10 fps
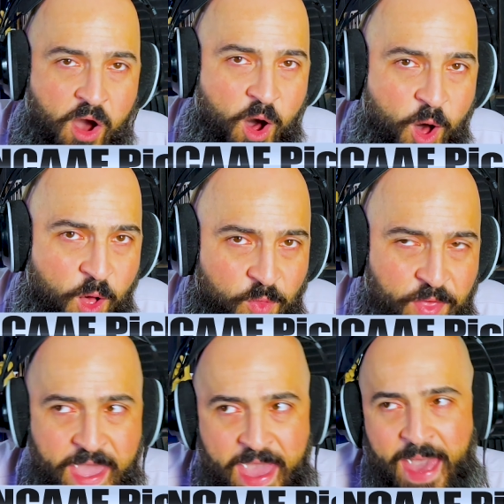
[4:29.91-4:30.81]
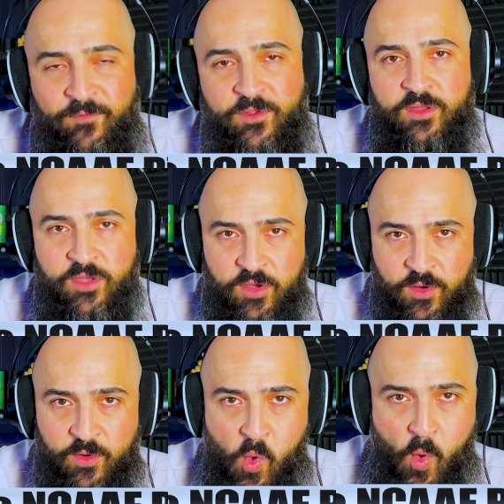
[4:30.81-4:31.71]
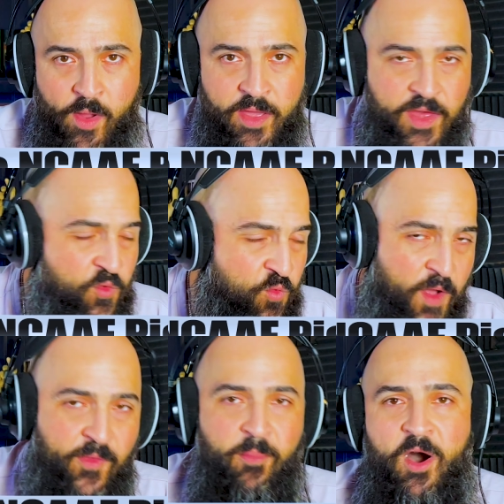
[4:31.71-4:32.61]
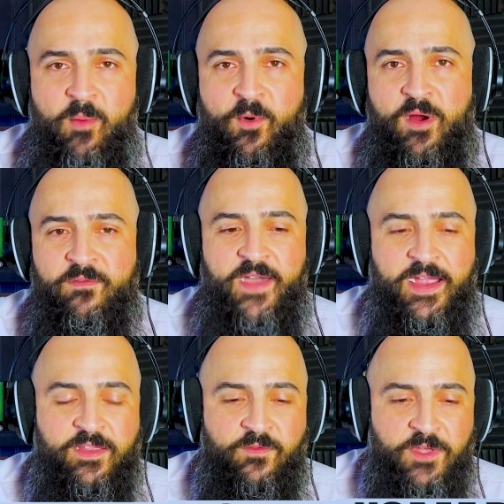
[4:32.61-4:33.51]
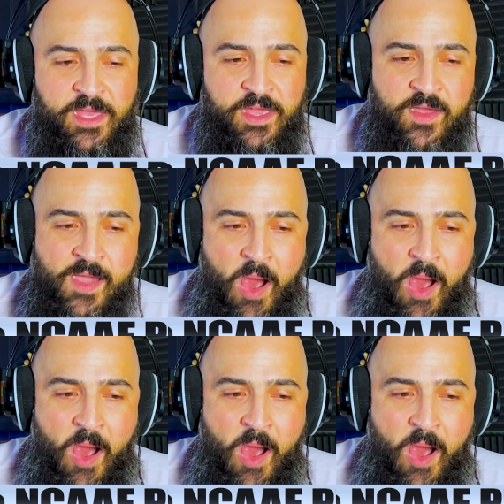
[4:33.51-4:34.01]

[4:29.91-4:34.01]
All they have to do is run the ball more effectively.